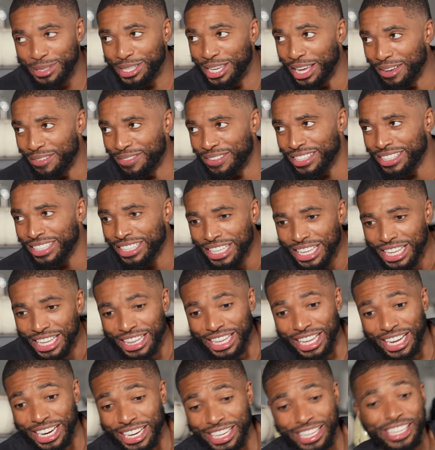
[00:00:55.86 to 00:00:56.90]
seven.
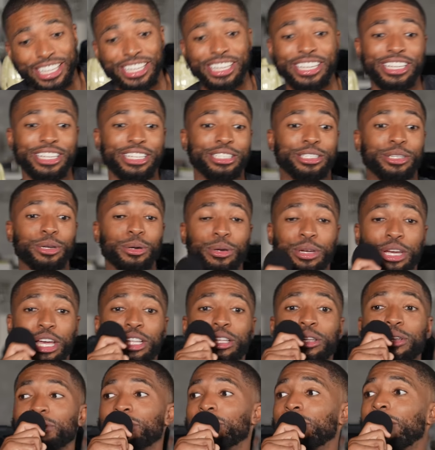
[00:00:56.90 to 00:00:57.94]
Like were you
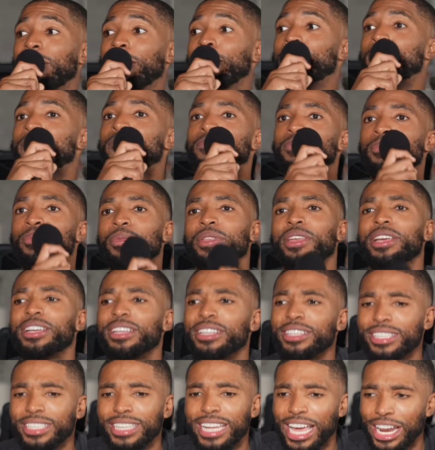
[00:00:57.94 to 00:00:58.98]
nervous?
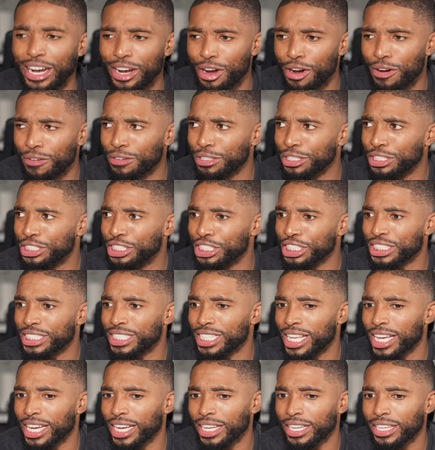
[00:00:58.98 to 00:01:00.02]
Not nervous, just
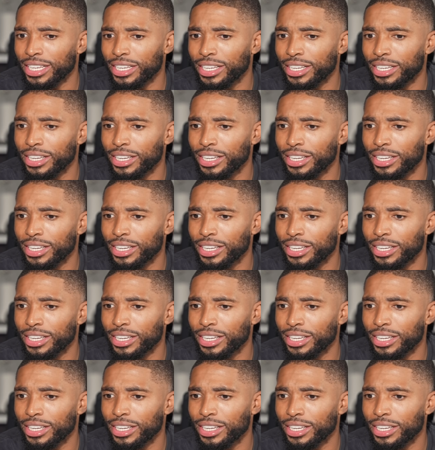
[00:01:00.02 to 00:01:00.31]
like